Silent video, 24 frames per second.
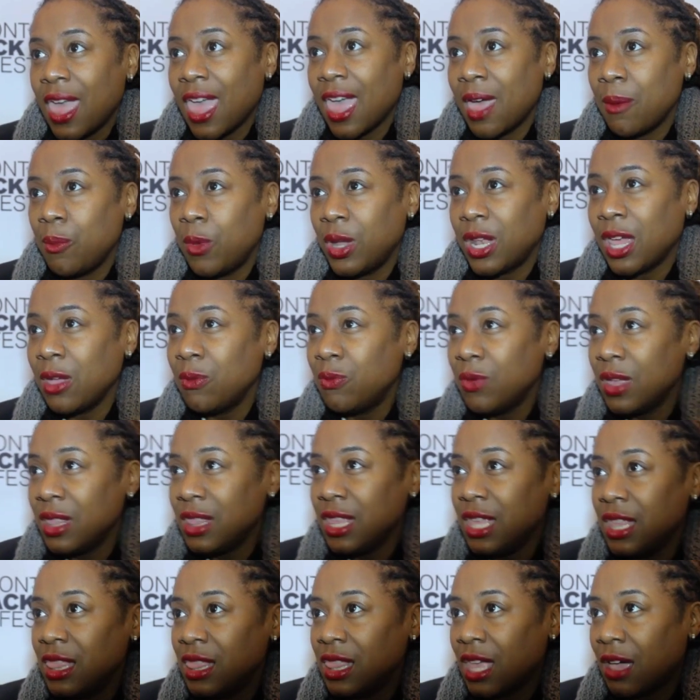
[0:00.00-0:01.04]
And what I
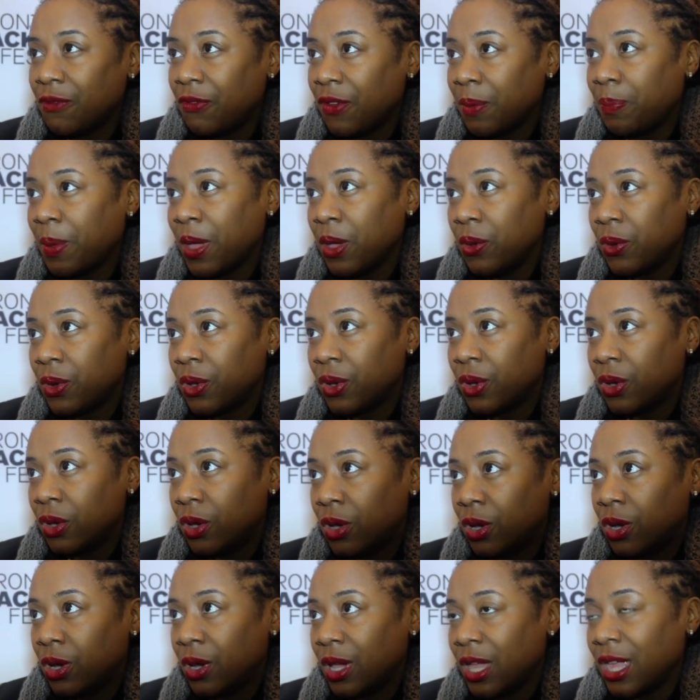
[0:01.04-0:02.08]
really love about
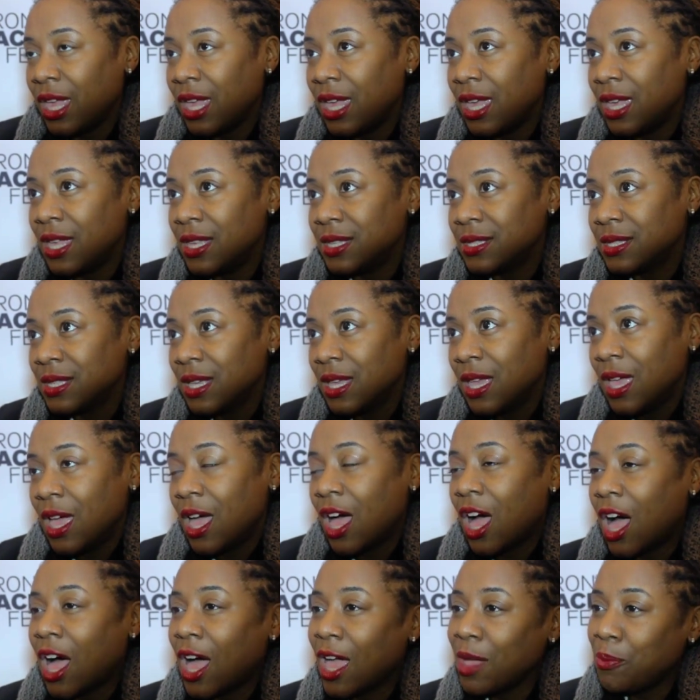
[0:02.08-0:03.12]
her is
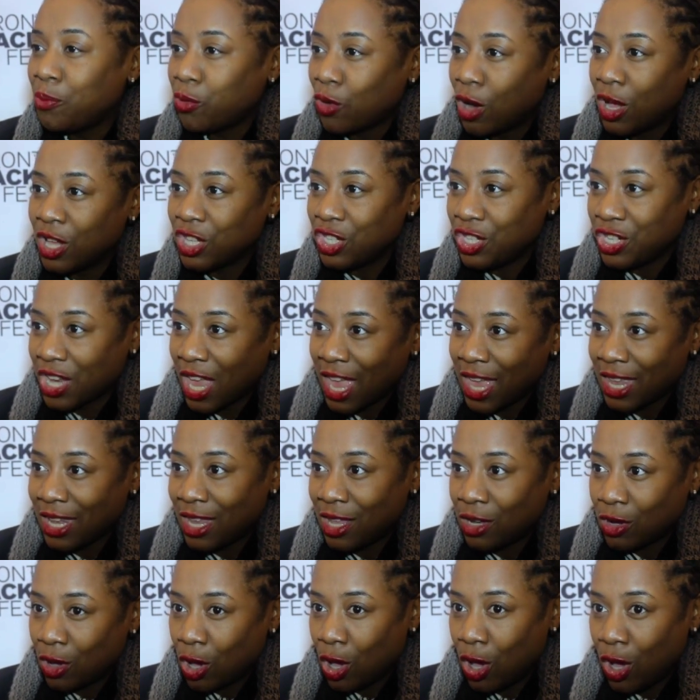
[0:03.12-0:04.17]
I brought
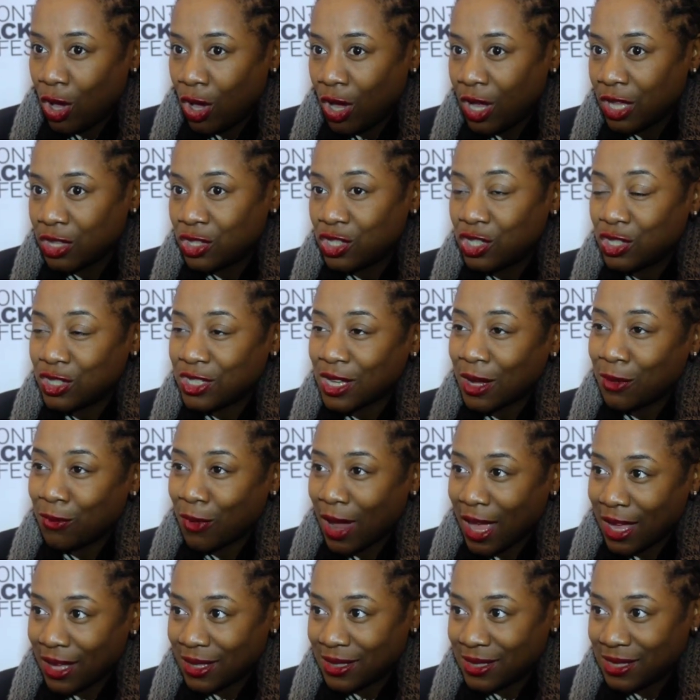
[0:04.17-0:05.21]
Janet on to
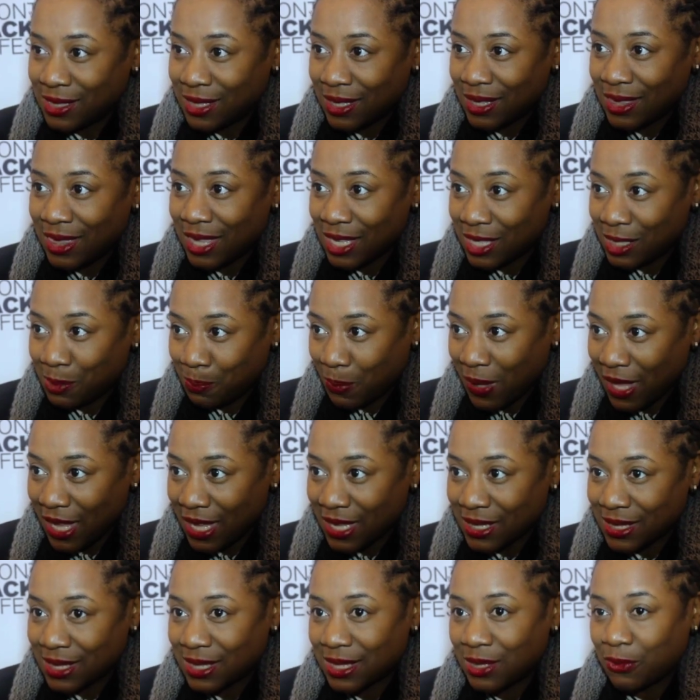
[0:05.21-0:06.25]
direct this
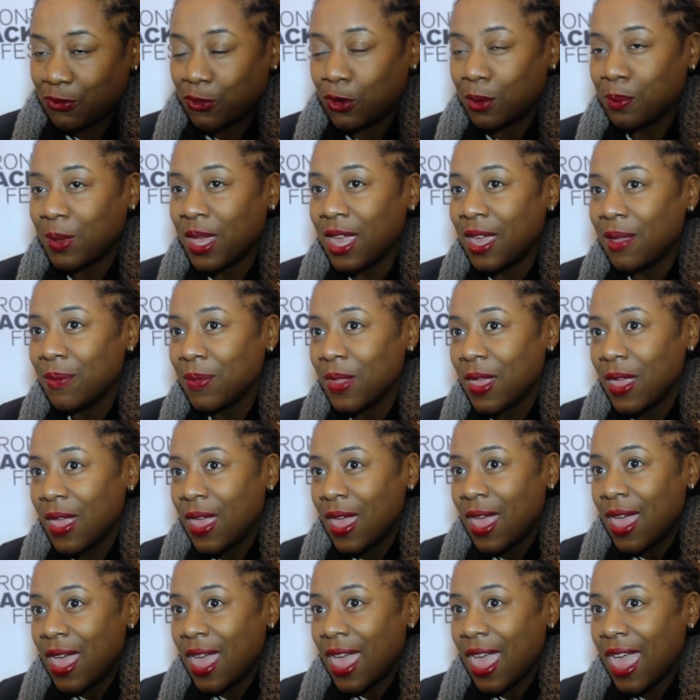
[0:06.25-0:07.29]
piece for me,
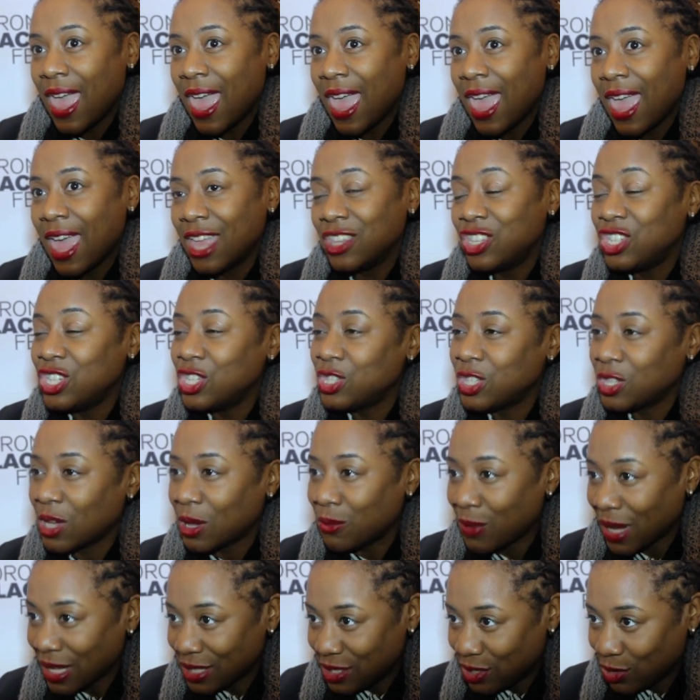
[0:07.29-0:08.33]
and she
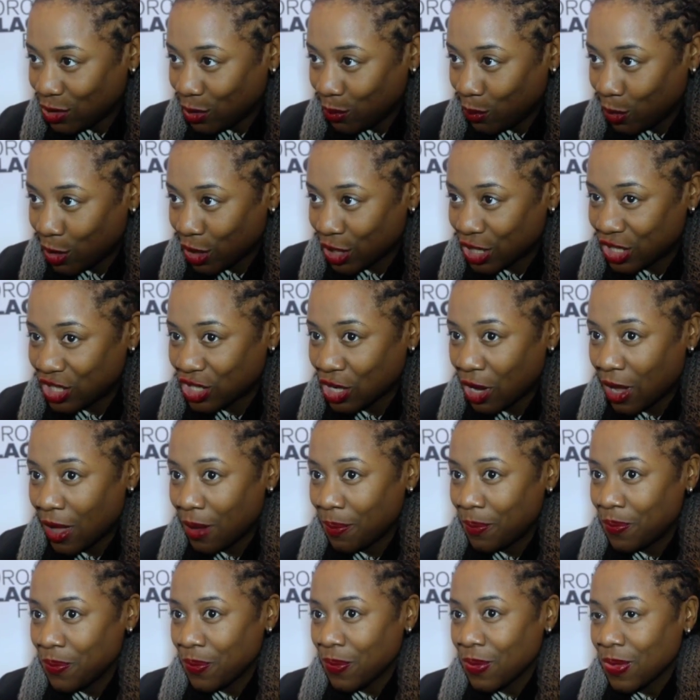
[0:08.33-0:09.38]
directed the
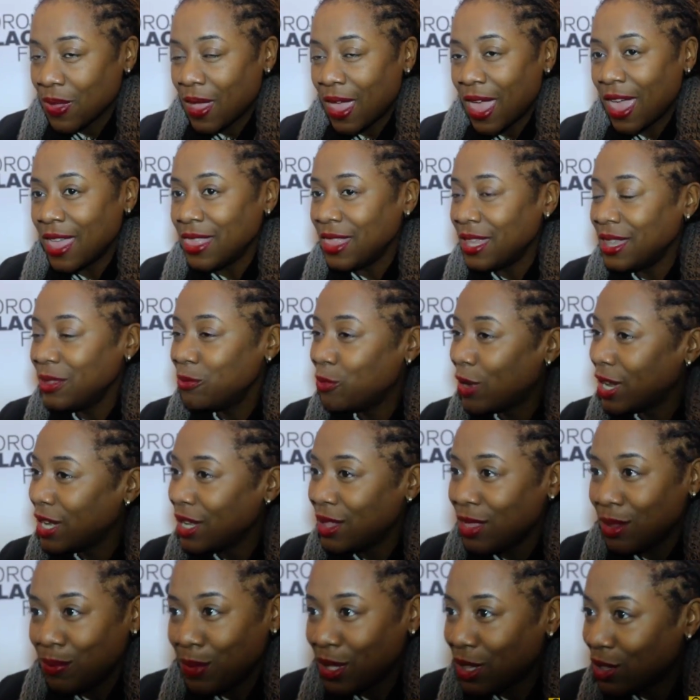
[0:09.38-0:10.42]
workshop, and then right
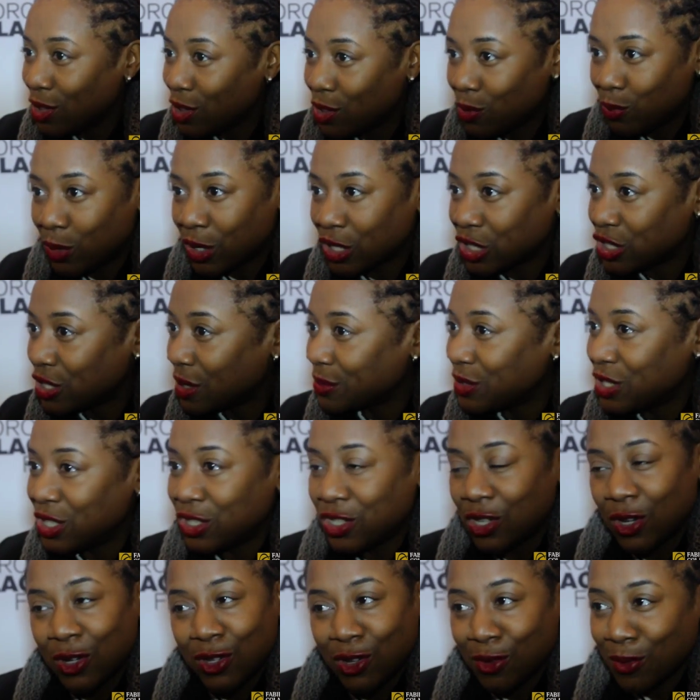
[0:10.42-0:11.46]
in the middle of the workshop, she
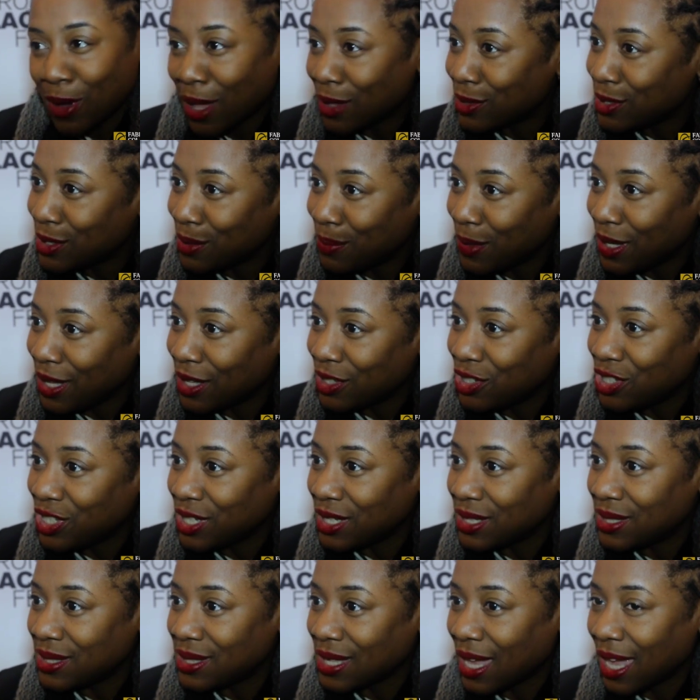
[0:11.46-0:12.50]
turned around to me and
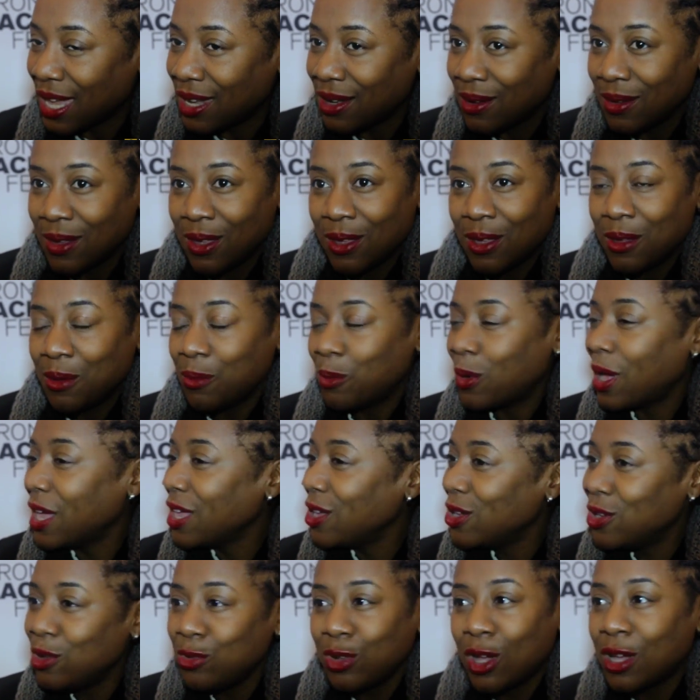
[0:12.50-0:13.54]
she said, "Why
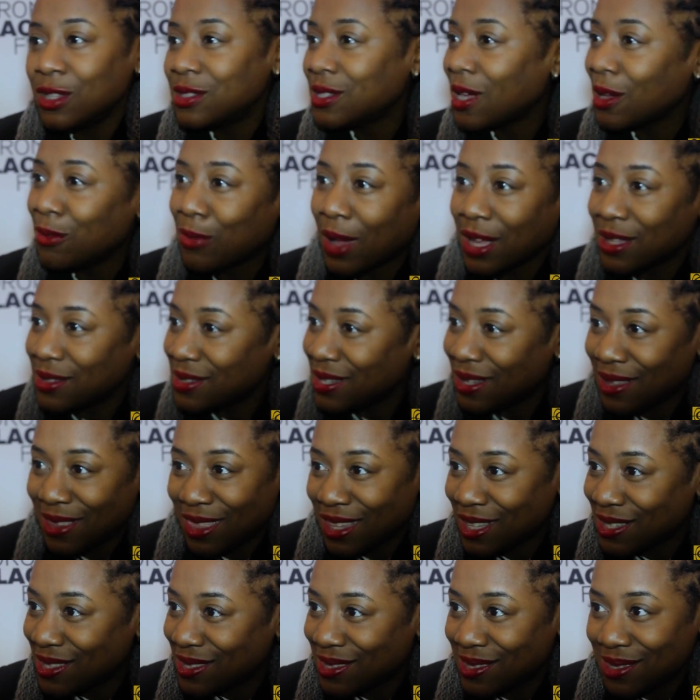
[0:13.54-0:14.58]
are you not directing
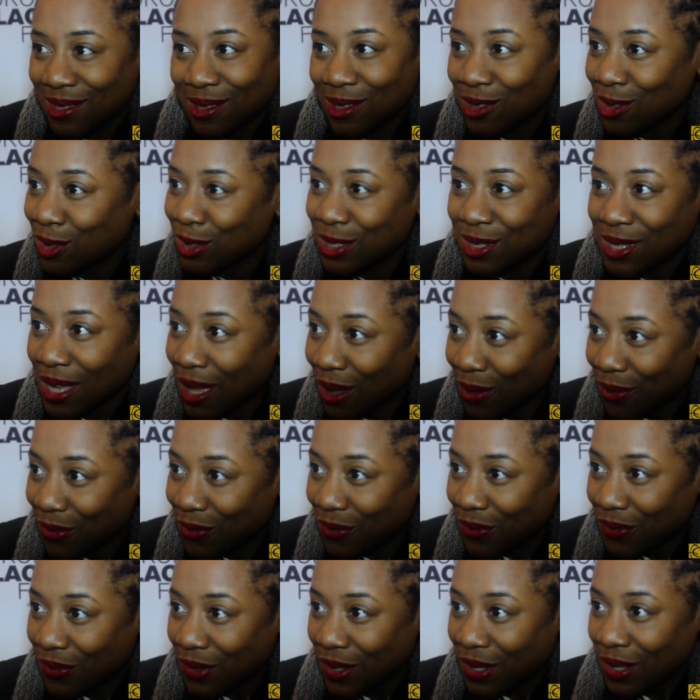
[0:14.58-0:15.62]
this
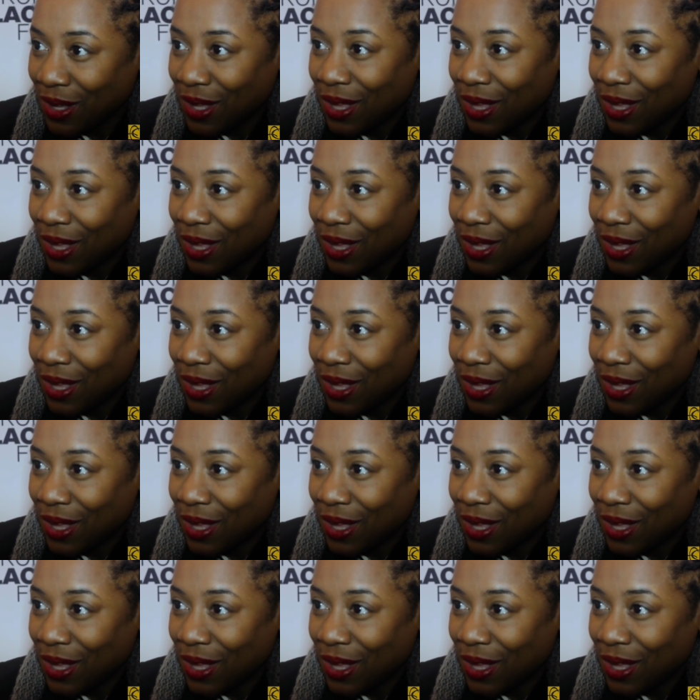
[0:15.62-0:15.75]
yourself?"